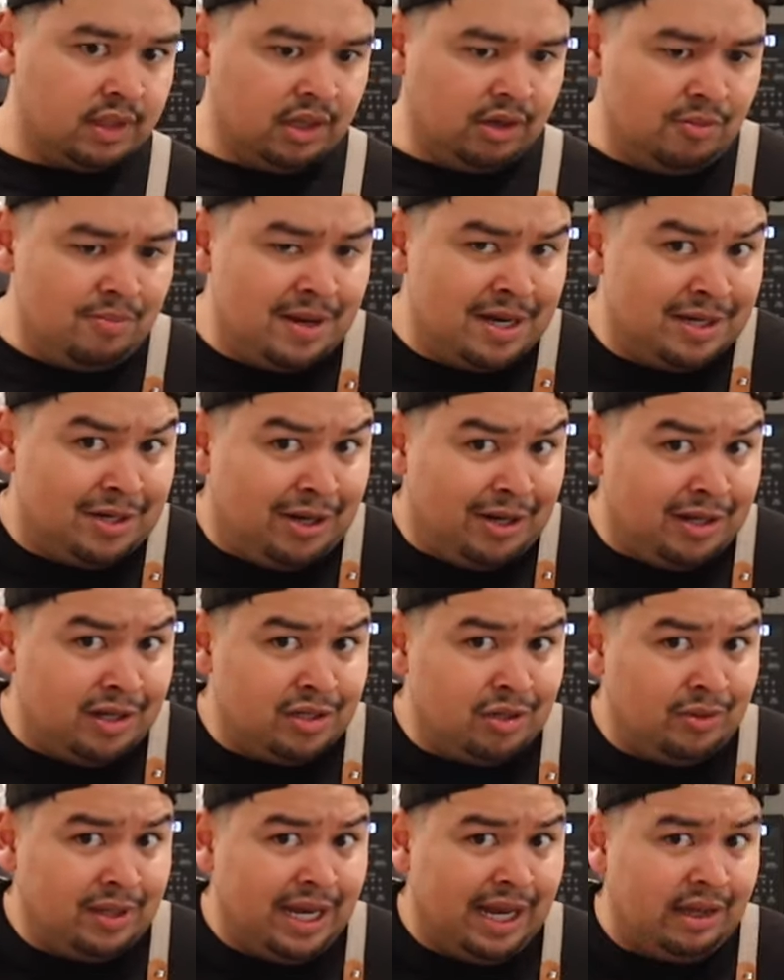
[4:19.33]
oh my god,
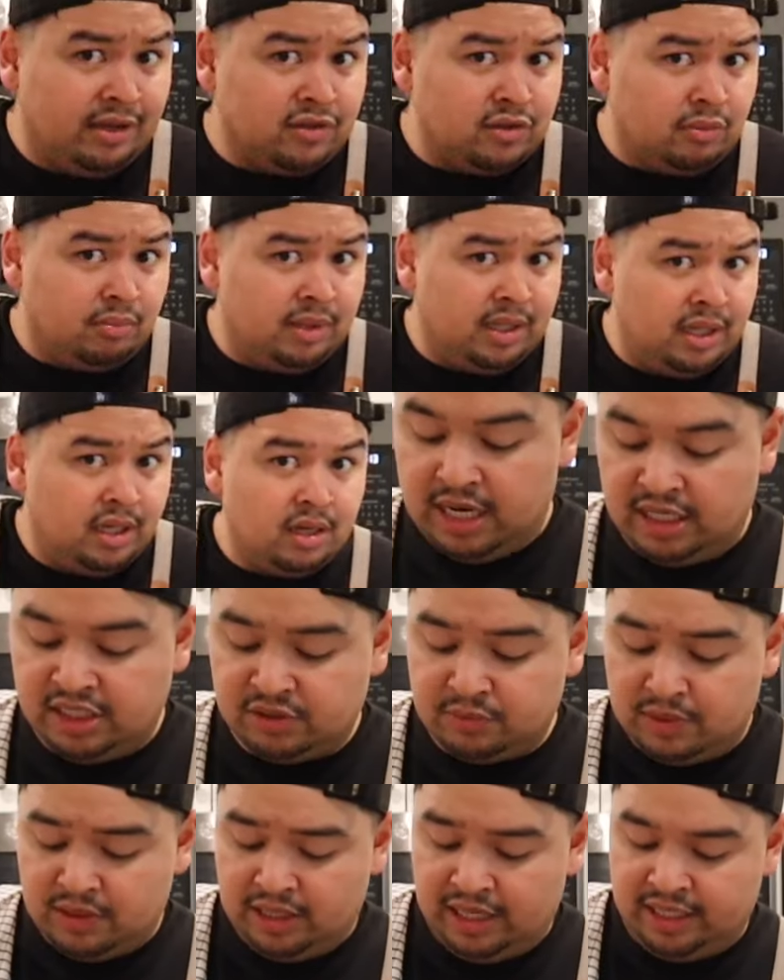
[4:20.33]
don't cancel me. you
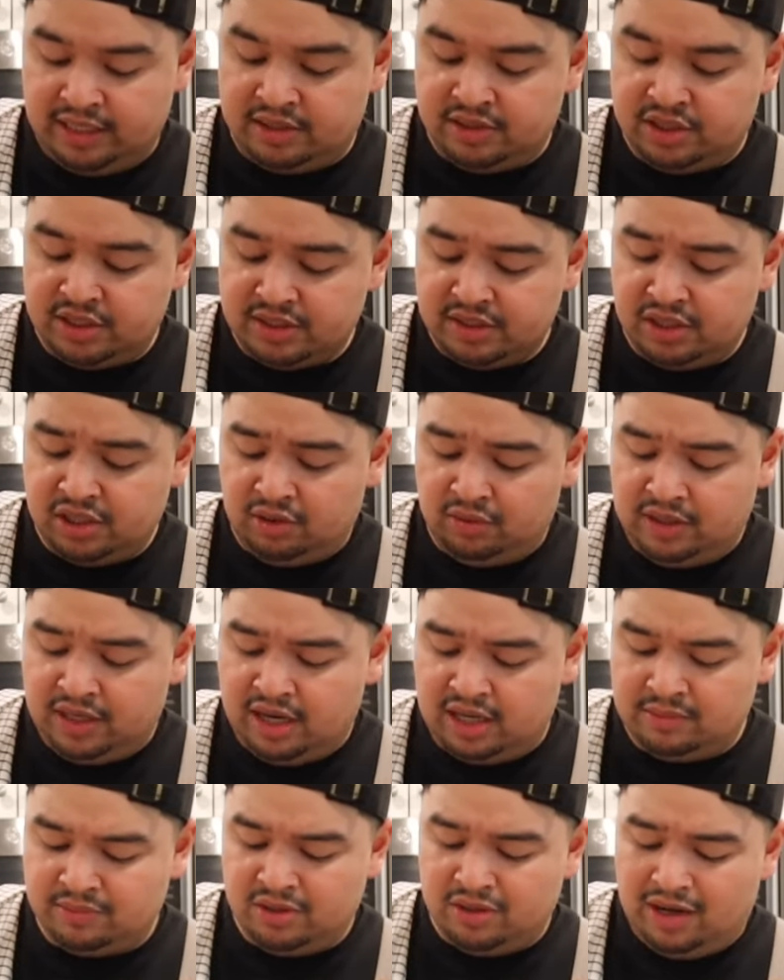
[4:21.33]
just wanna like, just, you know,
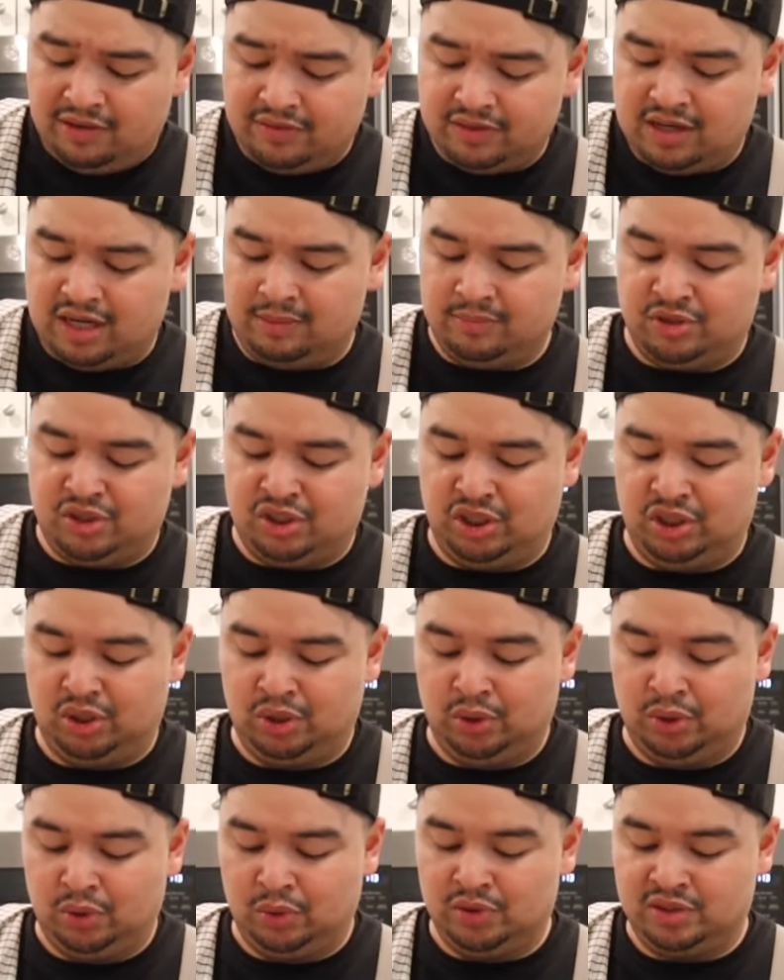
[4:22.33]
cut them. You don't have to cut them
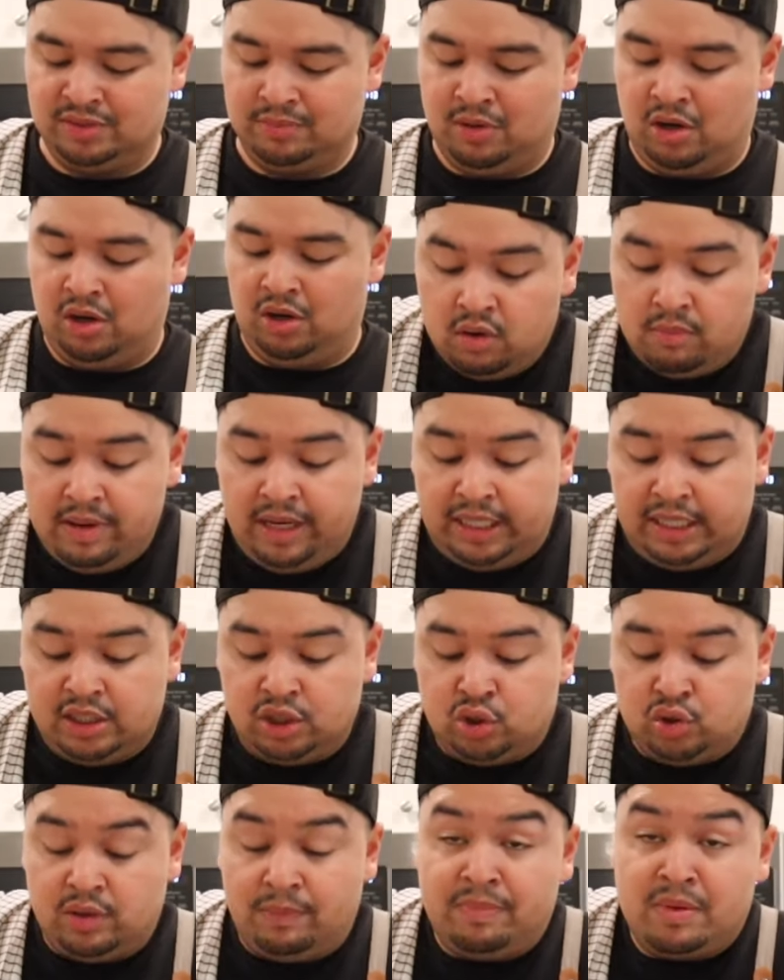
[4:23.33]
too small. We're making
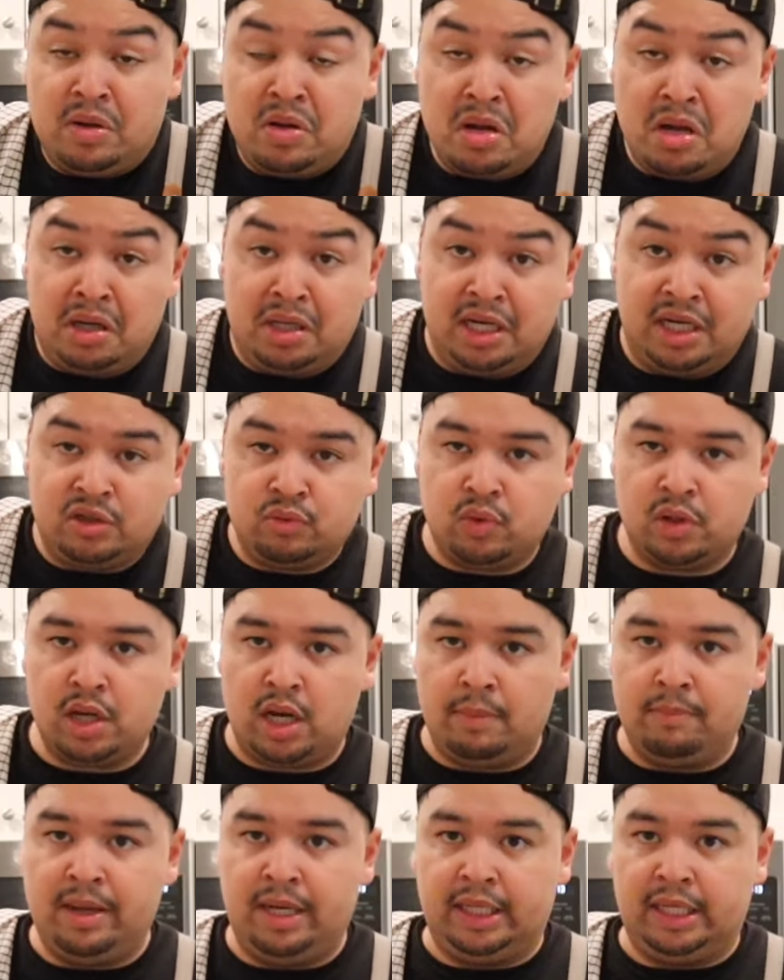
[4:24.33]
shrimp nuggets. We're
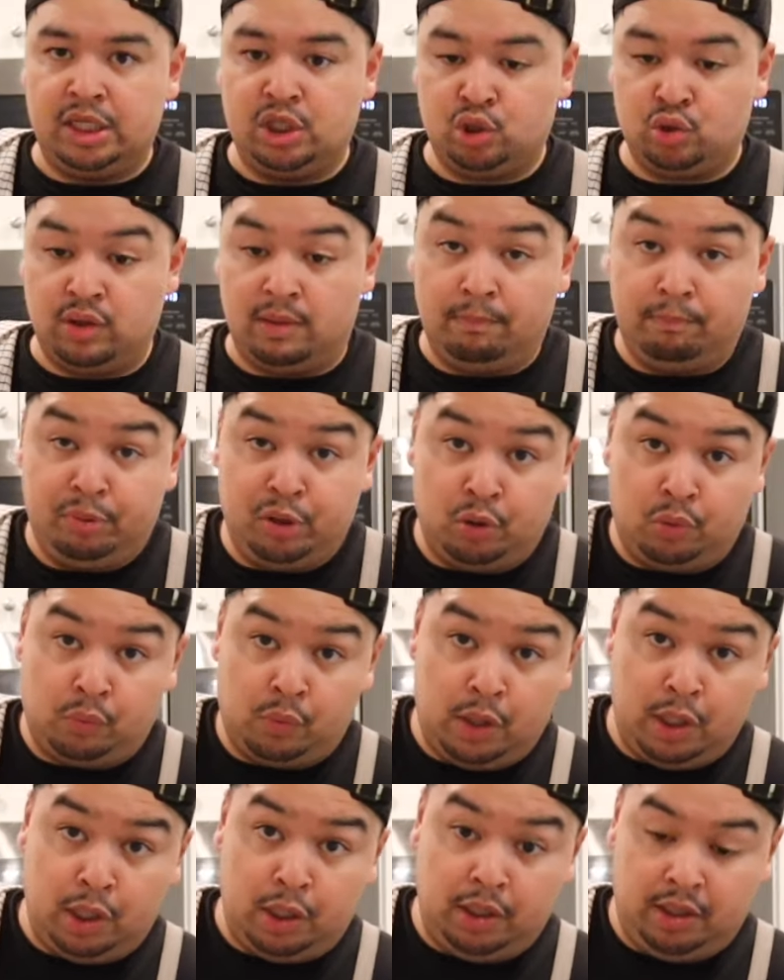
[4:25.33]
not making shrimp
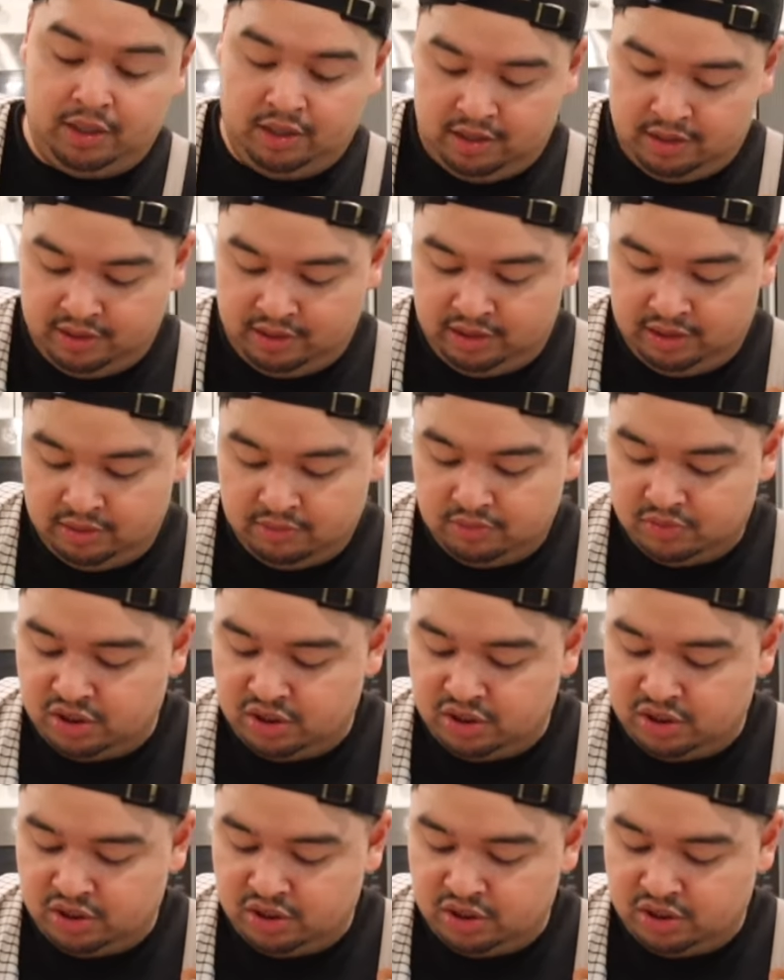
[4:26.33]
puree, honey.